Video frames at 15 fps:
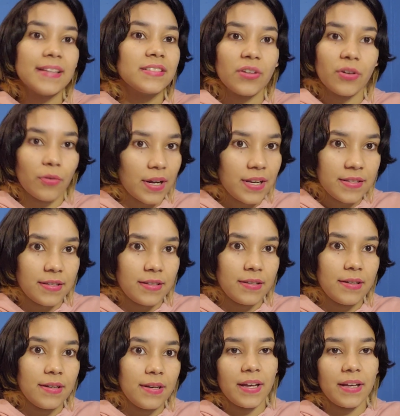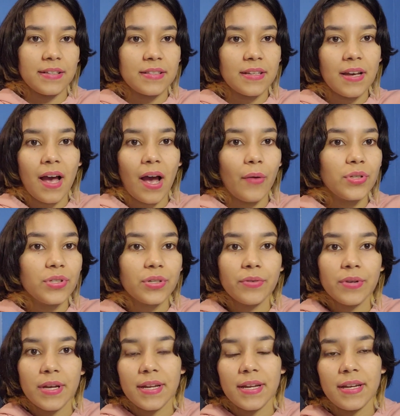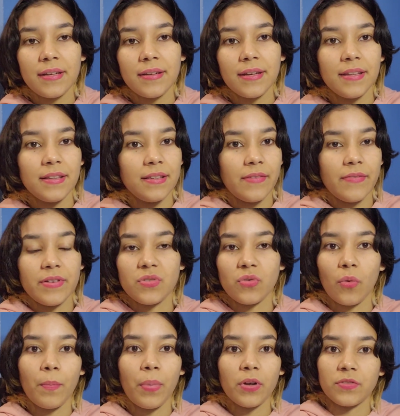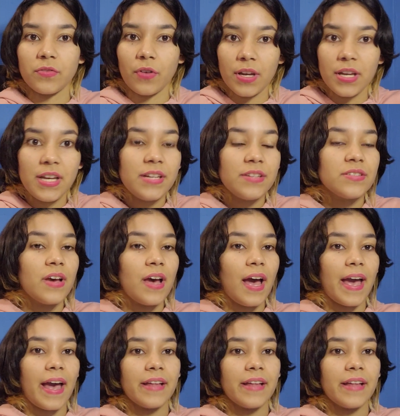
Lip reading: That's crazy, because I was creating individual posts for each.